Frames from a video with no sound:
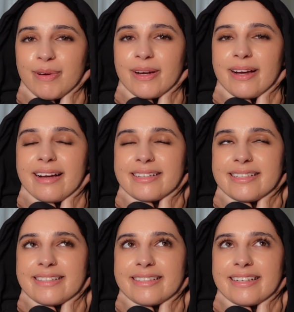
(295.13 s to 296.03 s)

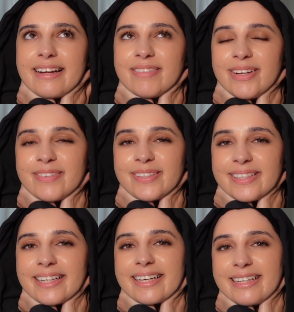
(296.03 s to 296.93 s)
but I'm not really
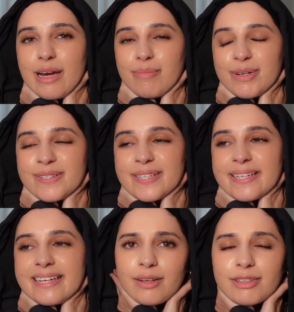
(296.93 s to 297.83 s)
like a nap
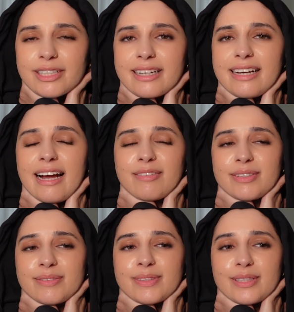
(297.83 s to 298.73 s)
person. I feel like I
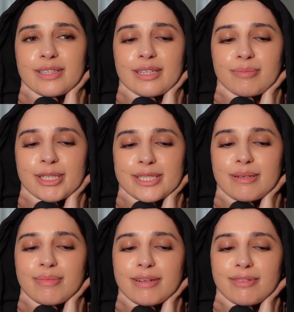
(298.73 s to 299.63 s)
haven't really like picked
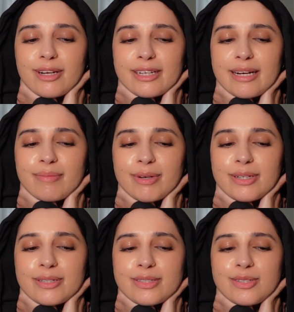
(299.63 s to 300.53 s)
up my vlog
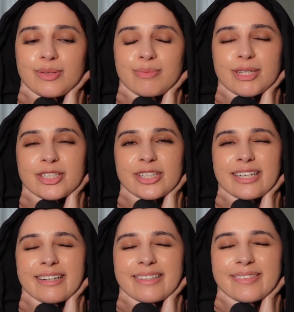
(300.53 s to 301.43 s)
camera too much.
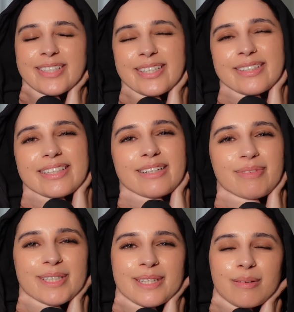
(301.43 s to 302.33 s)
Like I wish I kind
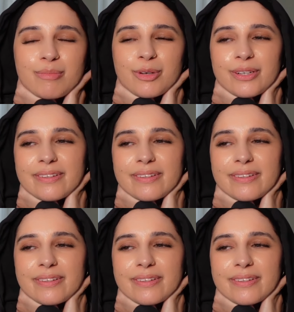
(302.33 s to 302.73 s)
of picked it up more